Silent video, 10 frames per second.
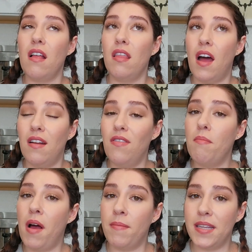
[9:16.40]
A lot of the
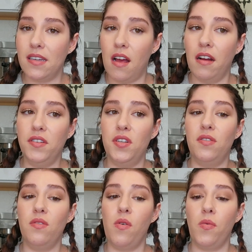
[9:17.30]
moms I talk
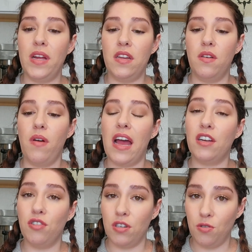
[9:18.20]
to, we do
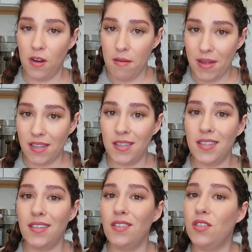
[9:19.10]
extra
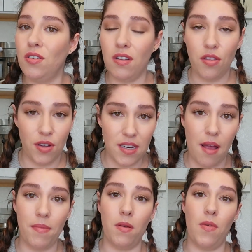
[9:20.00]
treatments 2 to 3
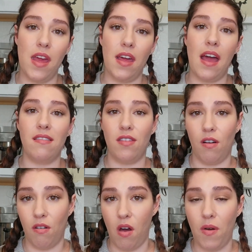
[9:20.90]
times a week as
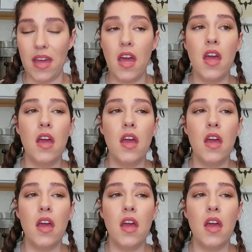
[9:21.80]
they're growing.